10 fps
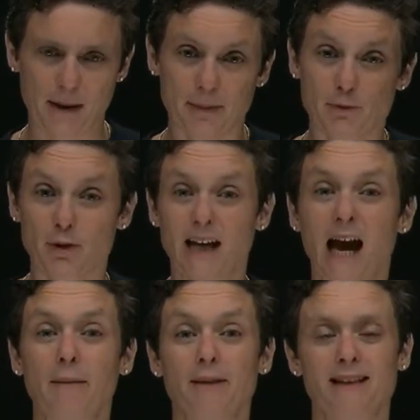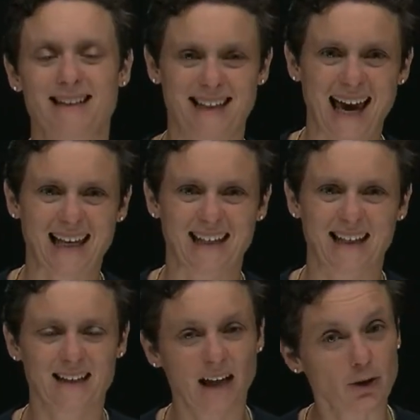But what happens then?
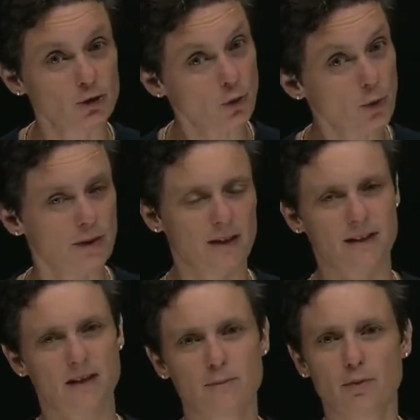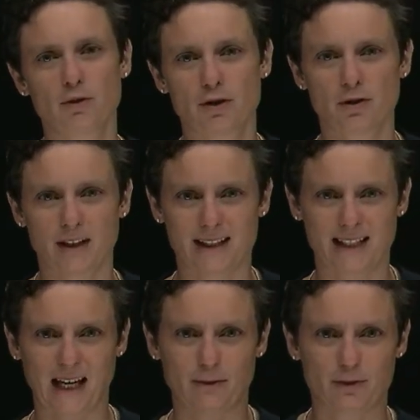Now, two things are important to
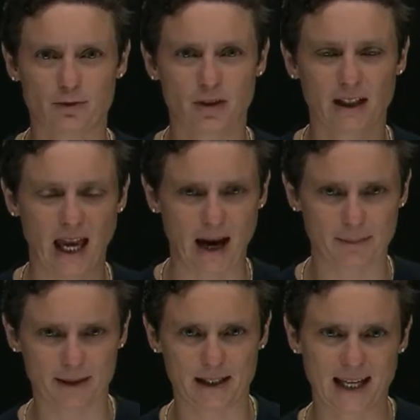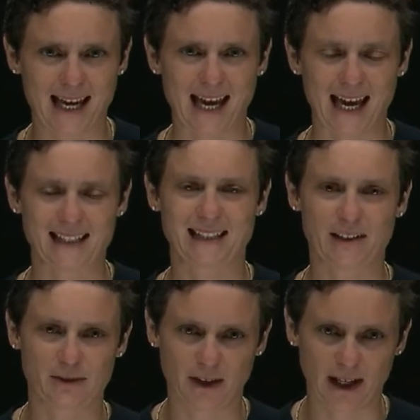understand what really happens as an
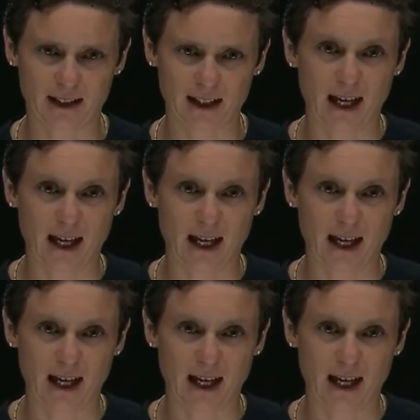effect.